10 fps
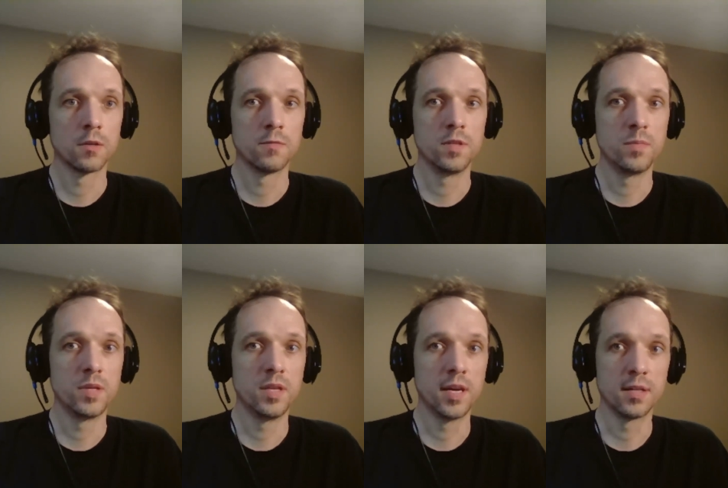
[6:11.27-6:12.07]

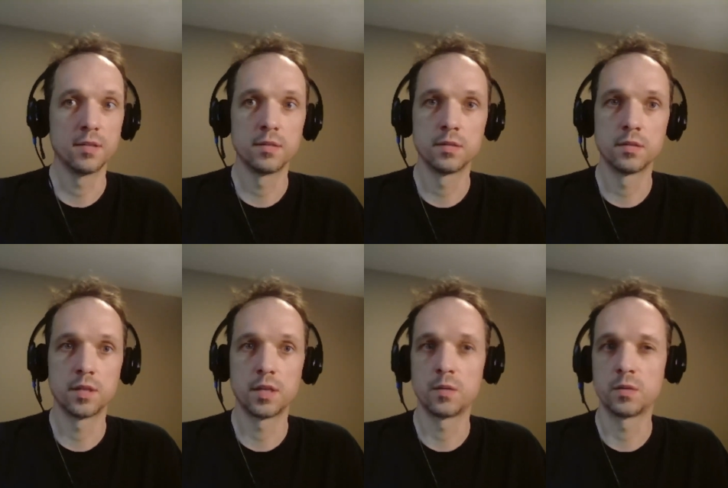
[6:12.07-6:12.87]
VPNs,
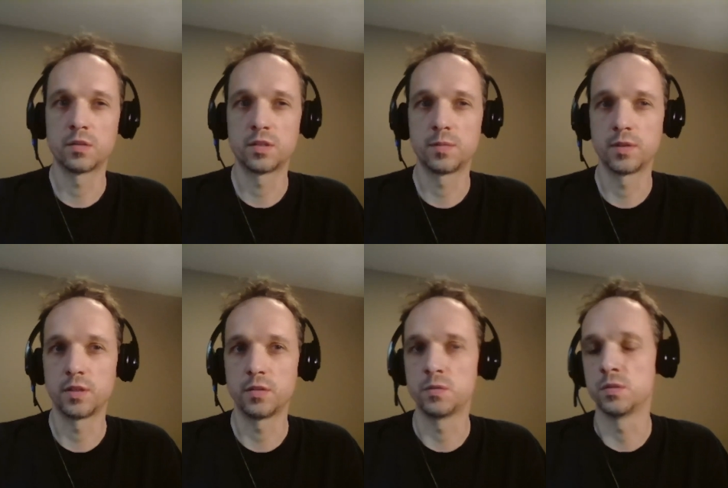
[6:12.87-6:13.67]
I noticed,
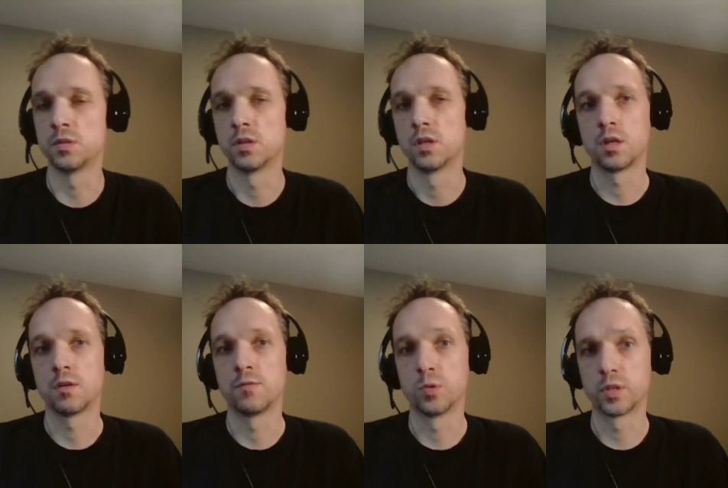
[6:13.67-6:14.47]
typically use
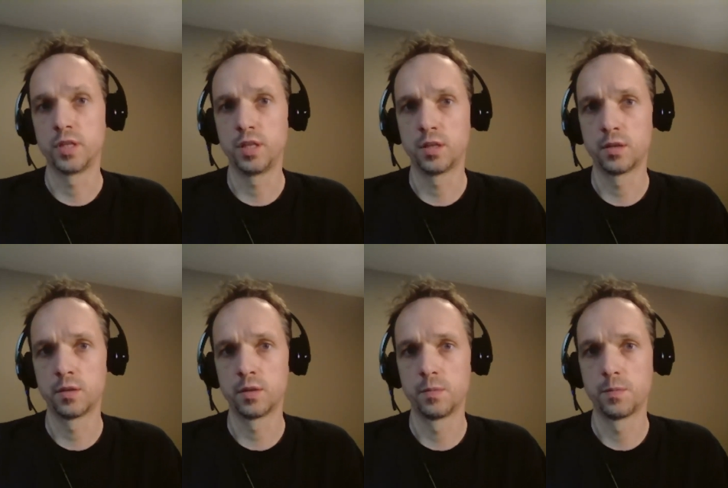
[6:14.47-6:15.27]

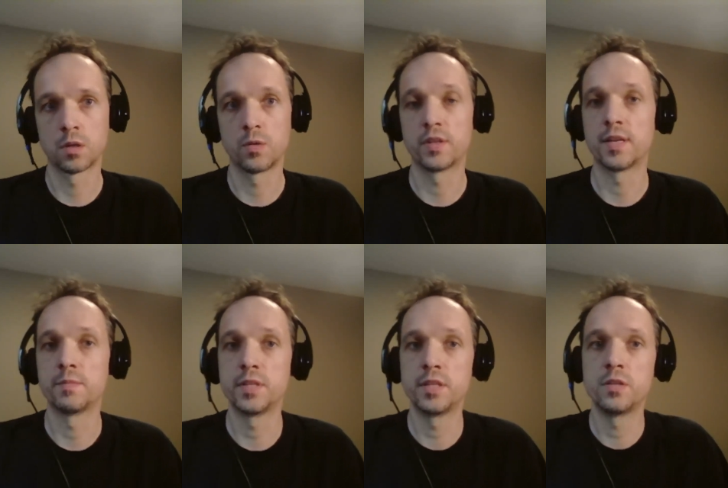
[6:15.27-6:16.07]
1400. With an
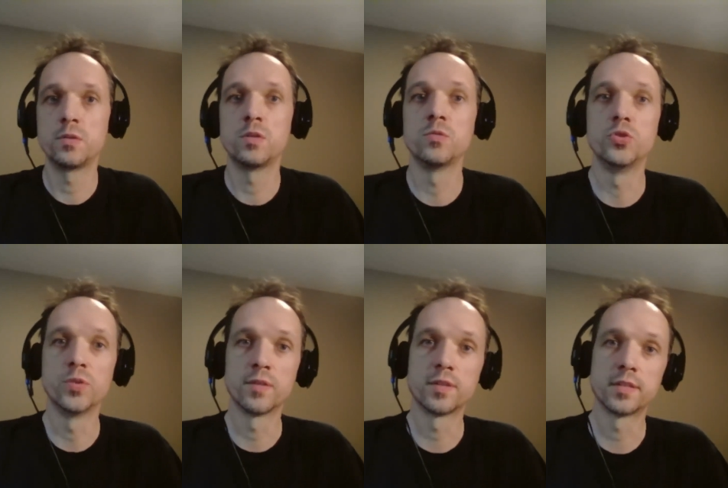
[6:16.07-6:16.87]
MTU, you
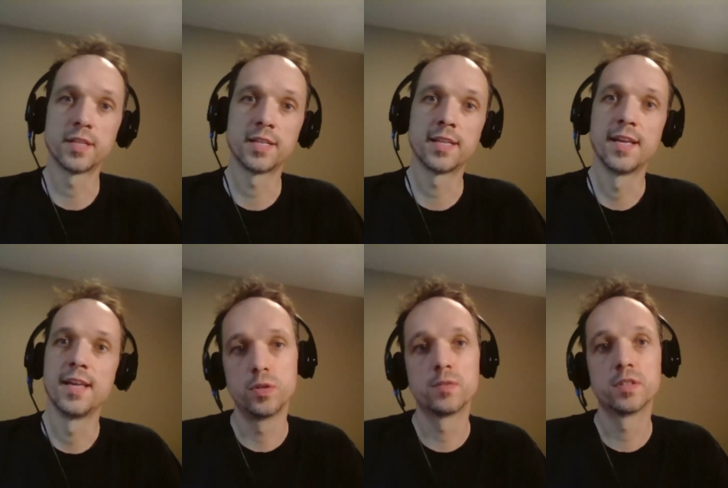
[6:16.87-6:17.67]
do have to set
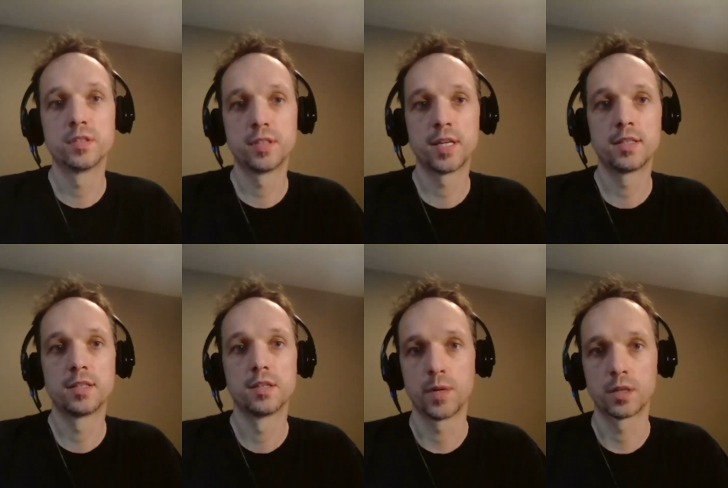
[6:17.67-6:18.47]

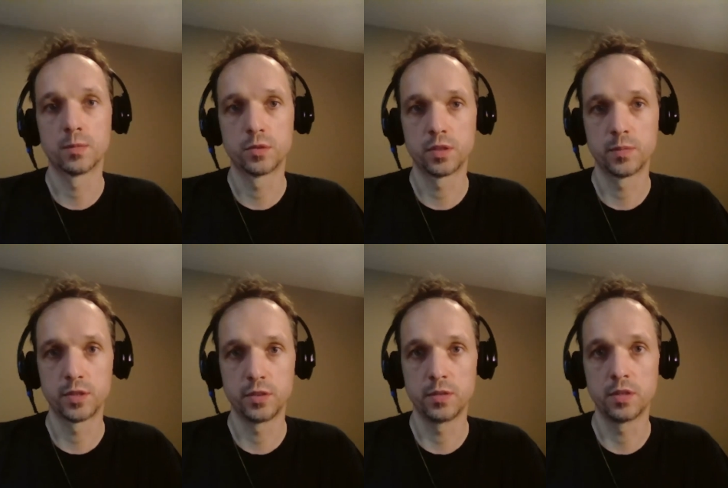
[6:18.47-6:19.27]
your maximum
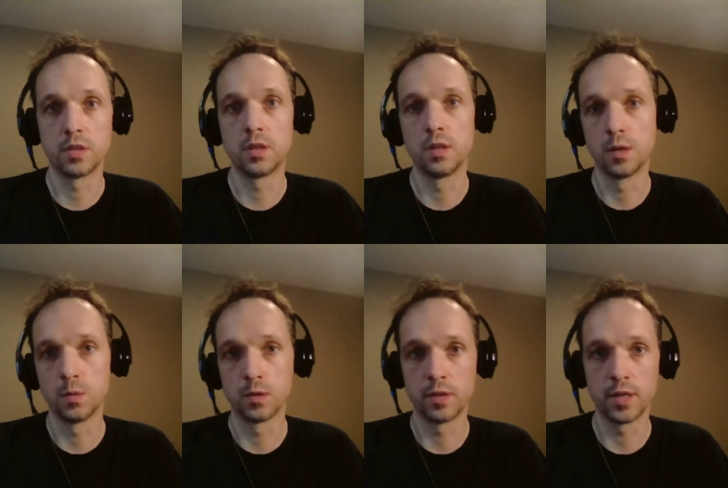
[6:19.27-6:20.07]
transmission unit
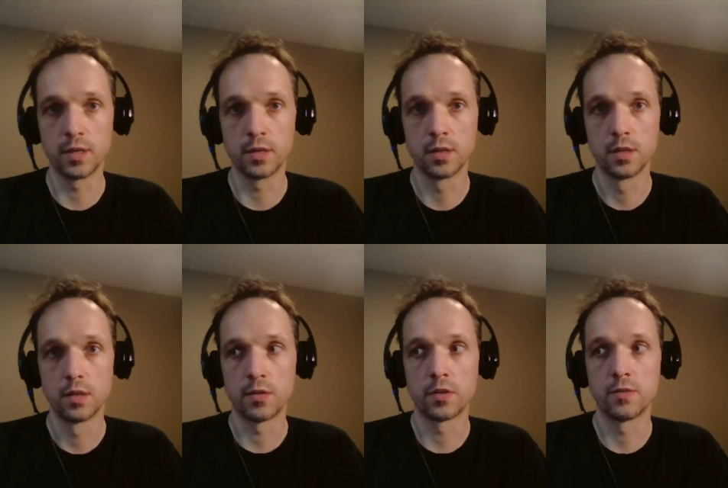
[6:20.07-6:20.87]
lower than
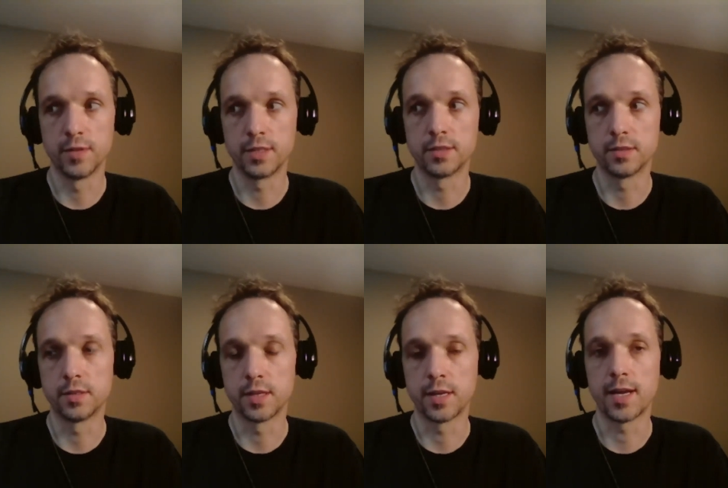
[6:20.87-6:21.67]
other devices
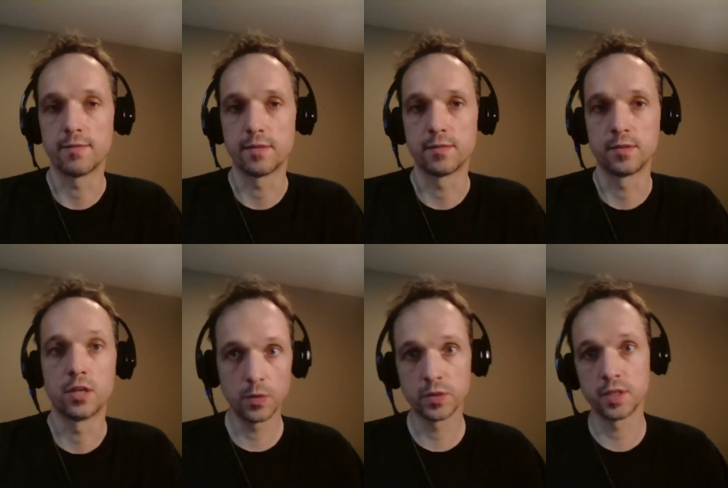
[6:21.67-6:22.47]
that have it.
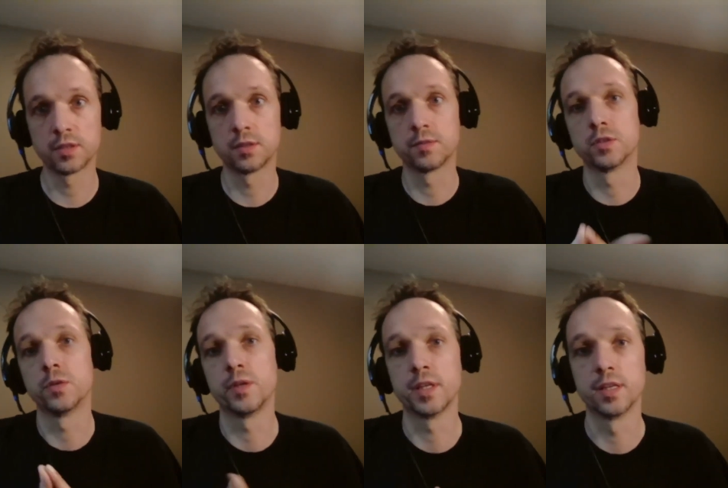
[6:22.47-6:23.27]
In most cases, if you're
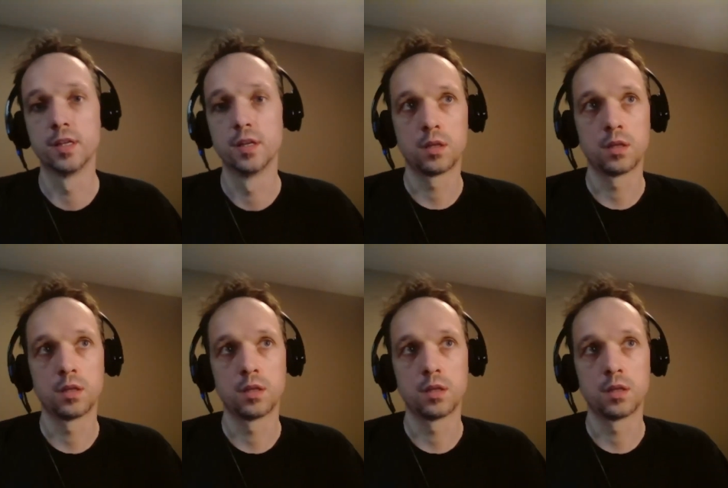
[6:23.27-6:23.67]
doing it